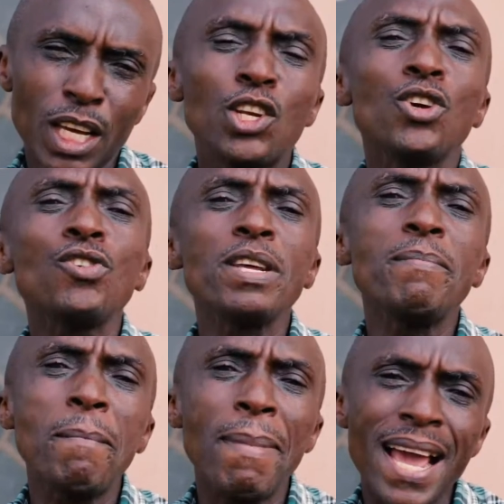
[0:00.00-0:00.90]
Do you
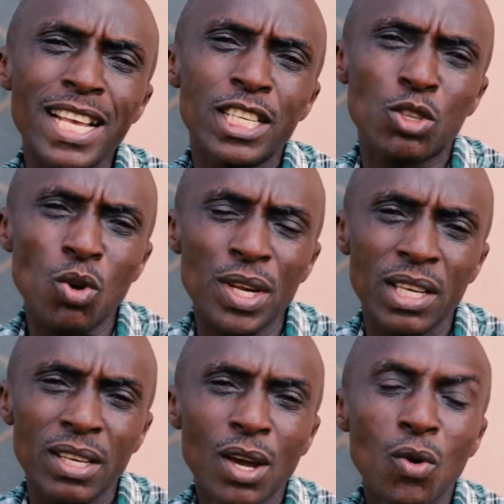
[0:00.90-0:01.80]
remember a
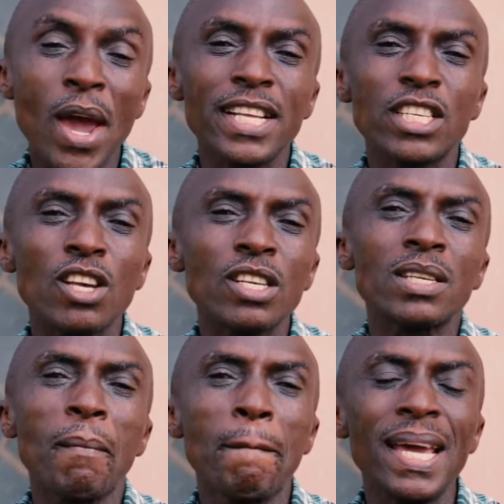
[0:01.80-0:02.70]
story where Jesus
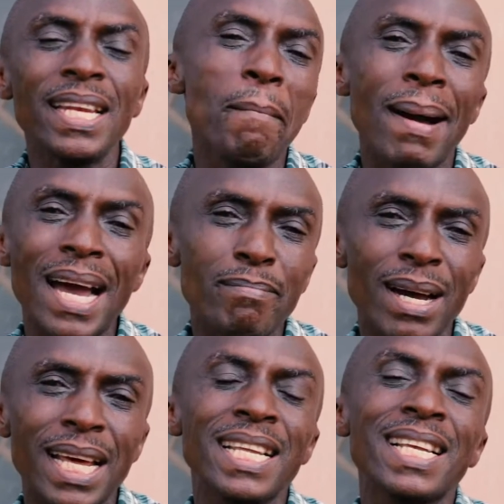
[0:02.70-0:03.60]
met a
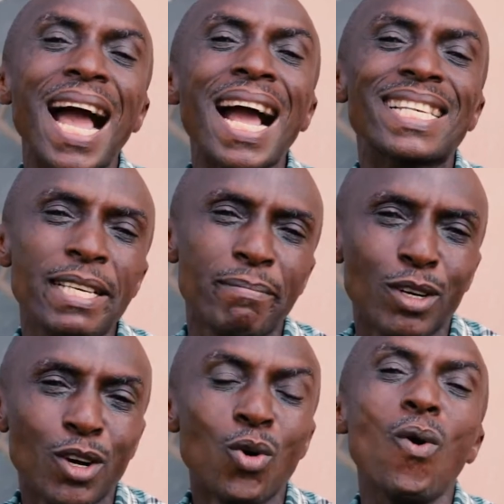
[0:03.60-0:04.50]
madman and he asked
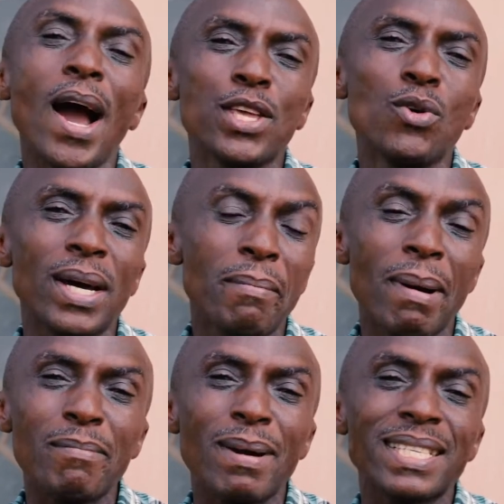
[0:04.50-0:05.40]
him, "Who are you?" And the
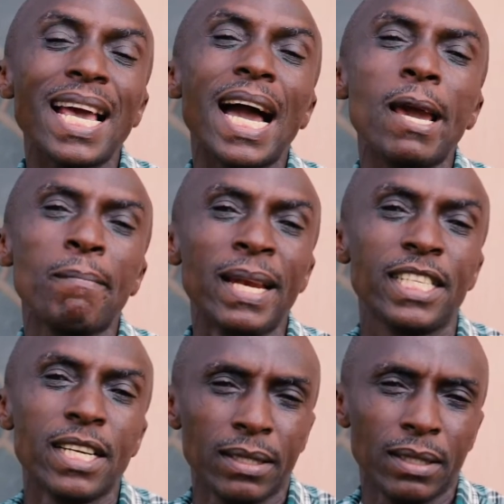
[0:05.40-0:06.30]
madman said, "I am
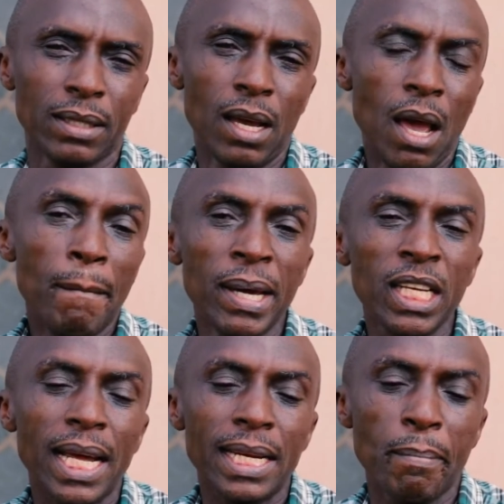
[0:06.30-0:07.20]
Legion."
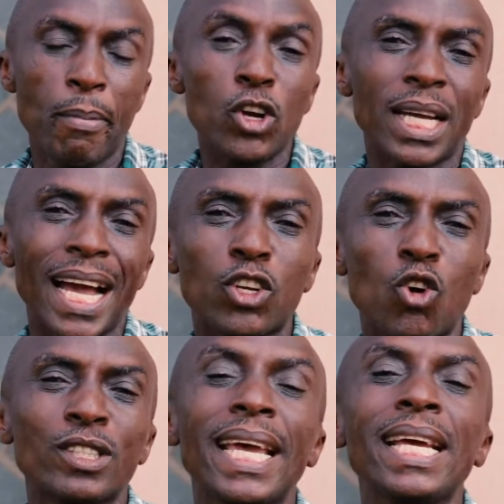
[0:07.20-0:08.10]
Meaning that the body can
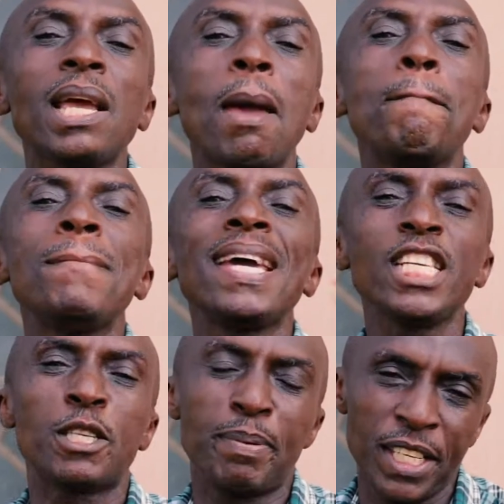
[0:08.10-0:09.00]
contain many
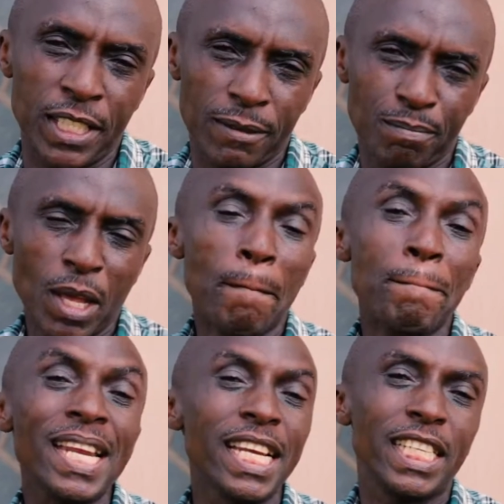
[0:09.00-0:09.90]
spirits,
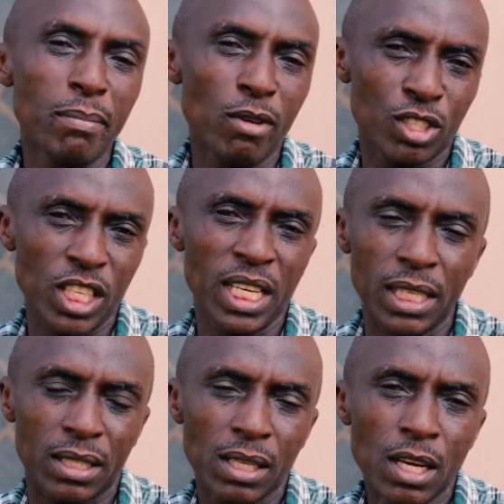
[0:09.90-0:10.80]
many demons in it.